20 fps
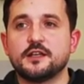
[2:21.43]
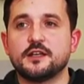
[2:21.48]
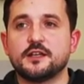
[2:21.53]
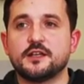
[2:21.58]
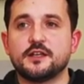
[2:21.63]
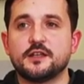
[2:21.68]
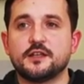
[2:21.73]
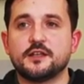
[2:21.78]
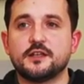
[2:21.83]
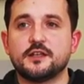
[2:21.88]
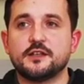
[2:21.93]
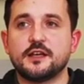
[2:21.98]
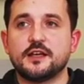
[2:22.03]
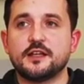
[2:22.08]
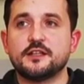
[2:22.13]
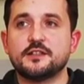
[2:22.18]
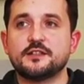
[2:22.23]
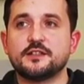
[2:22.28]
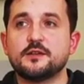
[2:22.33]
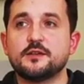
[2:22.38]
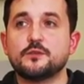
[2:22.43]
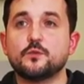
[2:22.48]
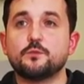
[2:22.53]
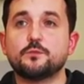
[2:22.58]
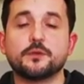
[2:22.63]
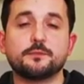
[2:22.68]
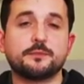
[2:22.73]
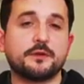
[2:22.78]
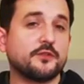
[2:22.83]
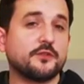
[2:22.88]
Uh, and it's a
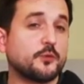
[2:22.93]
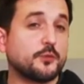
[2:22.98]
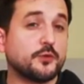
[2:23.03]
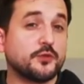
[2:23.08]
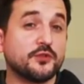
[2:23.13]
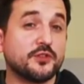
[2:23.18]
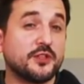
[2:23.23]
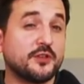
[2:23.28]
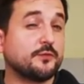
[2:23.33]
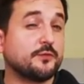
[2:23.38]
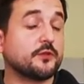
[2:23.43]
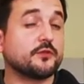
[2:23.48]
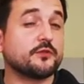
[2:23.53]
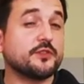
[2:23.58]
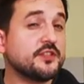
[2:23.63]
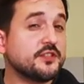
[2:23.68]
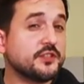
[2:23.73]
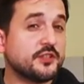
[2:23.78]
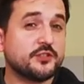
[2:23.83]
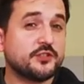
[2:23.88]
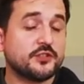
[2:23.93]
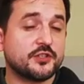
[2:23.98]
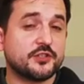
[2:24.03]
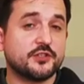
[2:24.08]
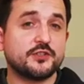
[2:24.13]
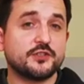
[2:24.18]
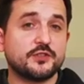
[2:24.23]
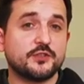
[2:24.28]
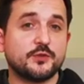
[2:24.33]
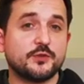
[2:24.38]
perfect opportunity for
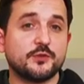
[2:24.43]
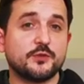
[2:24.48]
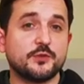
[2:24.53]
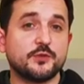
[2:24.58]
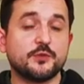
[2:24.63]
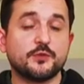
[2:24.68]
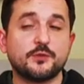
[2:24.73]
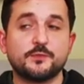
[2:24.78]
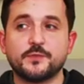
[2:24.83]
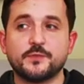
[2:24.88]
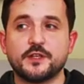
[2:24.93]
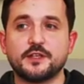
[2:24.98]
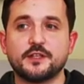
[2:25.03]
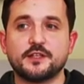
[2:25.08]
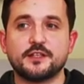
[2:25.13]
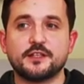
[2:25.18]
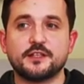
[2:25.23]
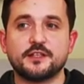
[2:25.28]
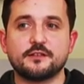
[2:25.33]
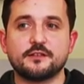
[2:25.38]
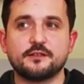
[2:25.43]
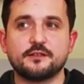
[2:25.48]
researchers to uh,